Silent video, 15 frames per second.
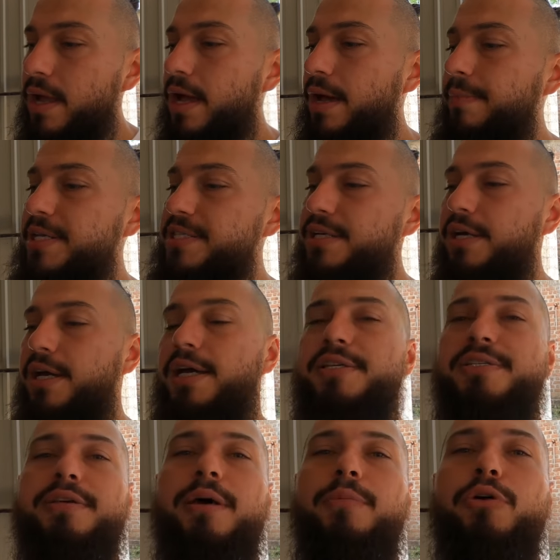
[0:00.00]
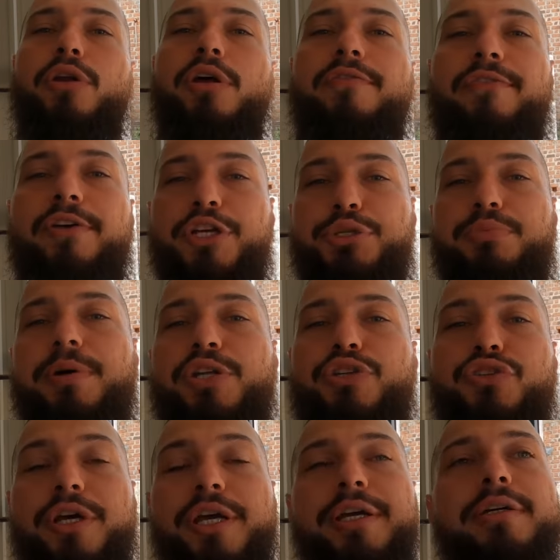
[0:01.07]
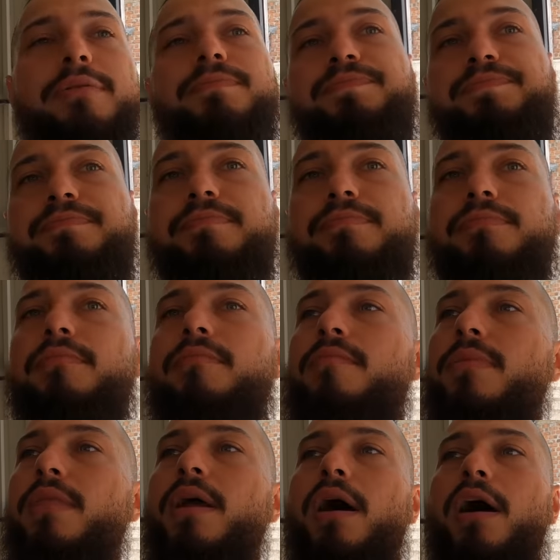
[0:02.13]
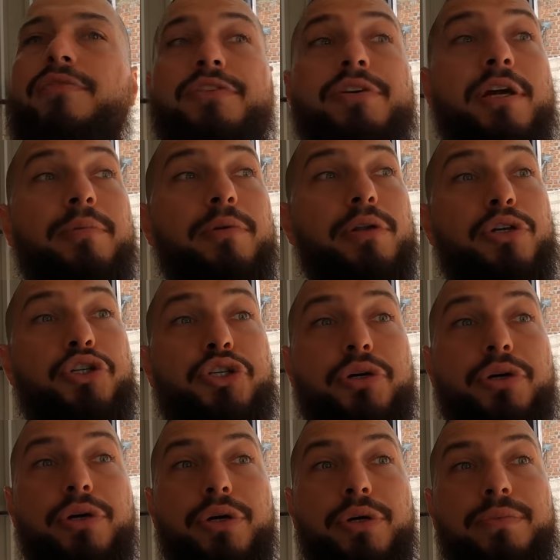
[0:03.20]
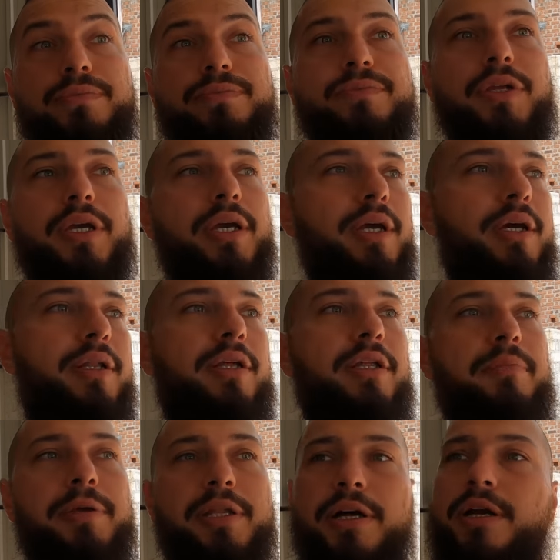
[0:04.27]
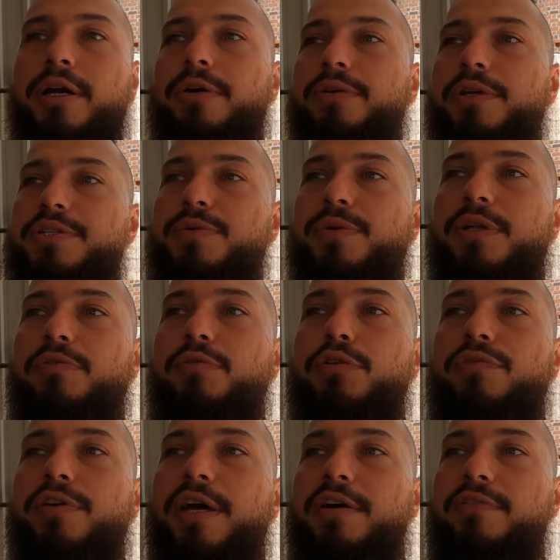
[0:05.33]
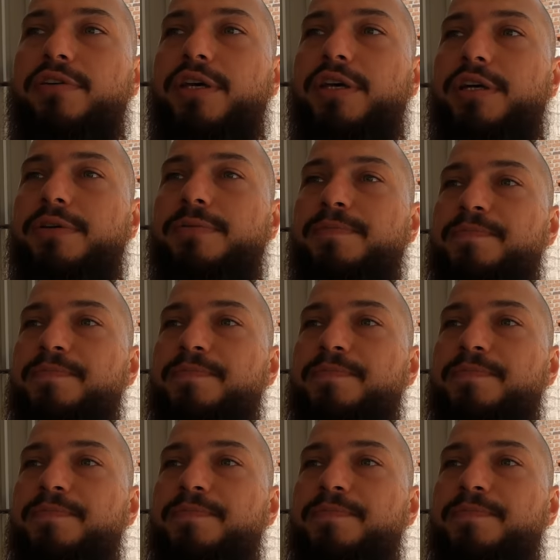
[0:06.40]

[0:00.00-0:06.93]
Amazing, guys. I'm gonna finish my drink. After, I'm gonna show you a little bit around as well, what we have here.